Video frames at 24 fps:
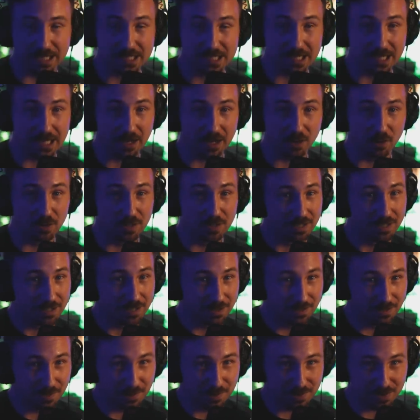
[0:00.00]
Now,
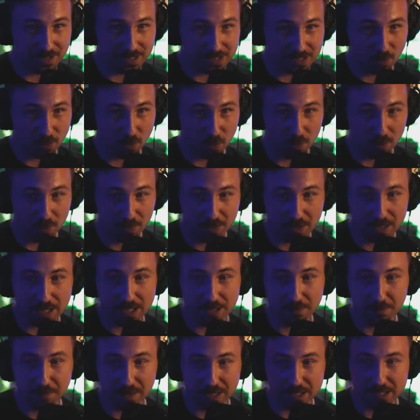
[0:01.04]
there's this whole
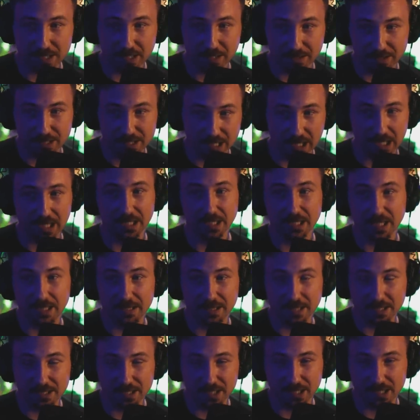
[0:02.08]
thing basically saying that
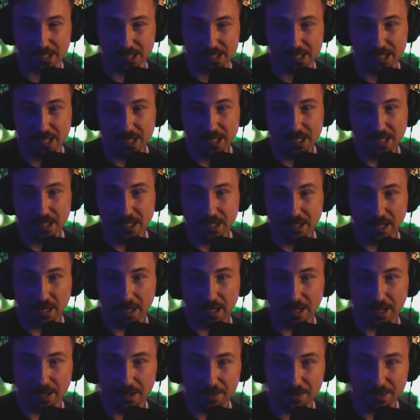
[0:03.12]
this is.
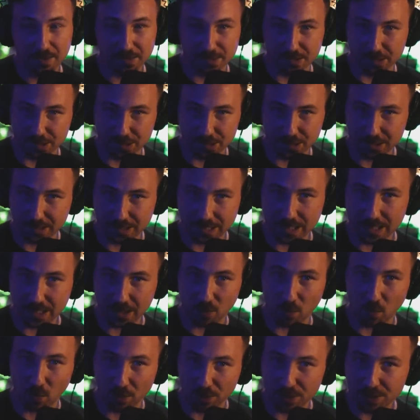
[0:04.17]
Uh, this is
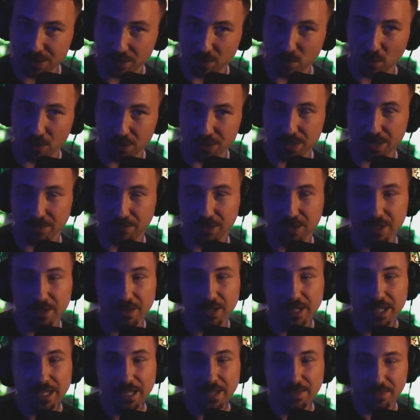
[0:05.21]
getting worse and worse every year.
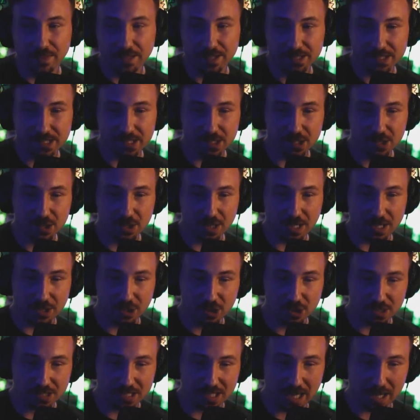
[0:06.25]
This is it
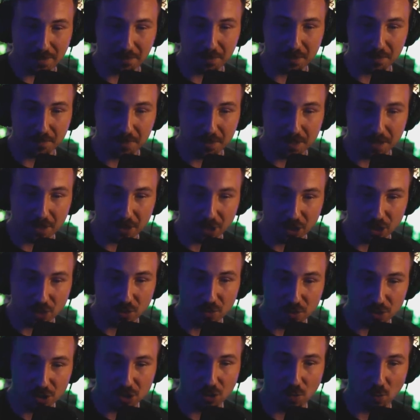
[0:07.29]
just happened to be a
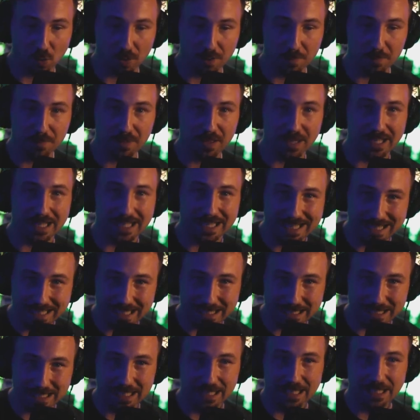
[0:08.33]
huge storm that
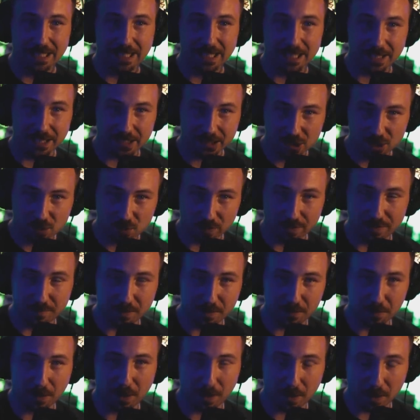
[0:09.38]
hit an
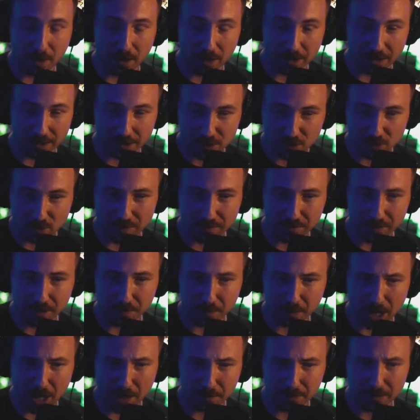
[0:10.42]
extremely po uh, extremely
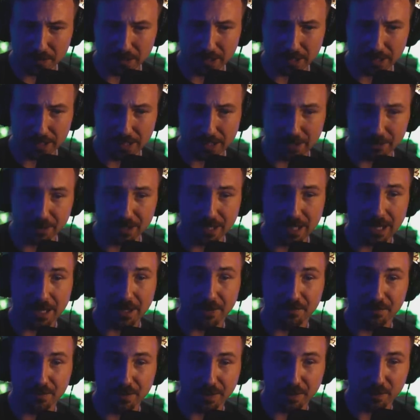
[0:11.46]
populated area in
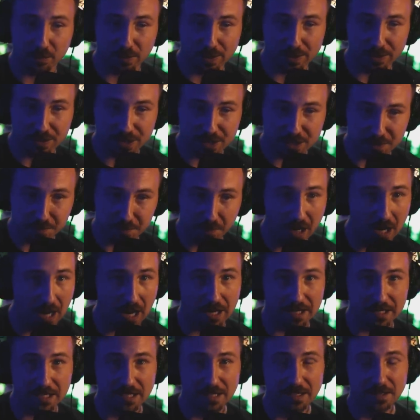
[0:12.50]
a very rare
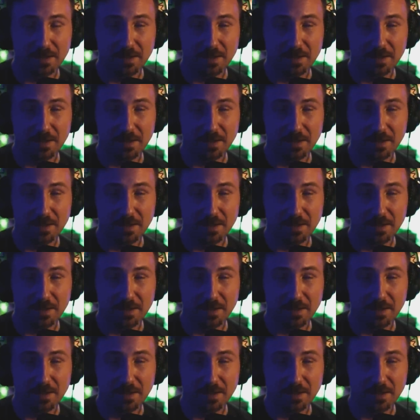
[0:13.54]
spot.